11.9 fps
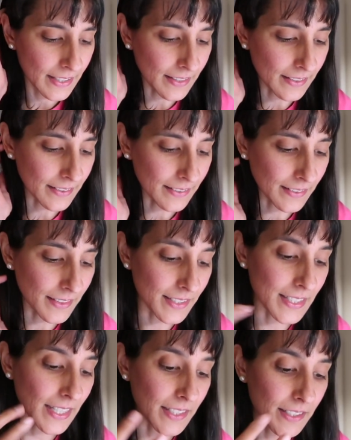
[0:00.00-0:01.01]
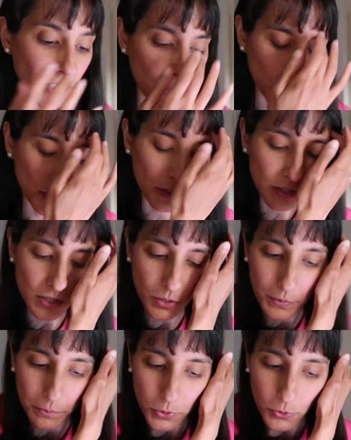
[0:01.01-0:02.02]
uh, this energy, which is
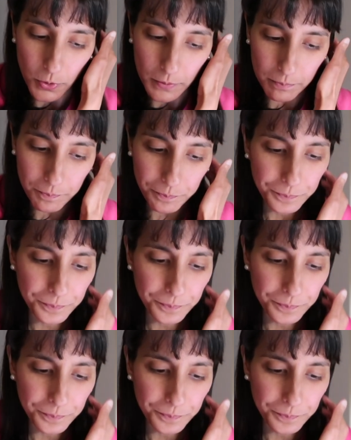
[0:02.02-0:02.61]
so important.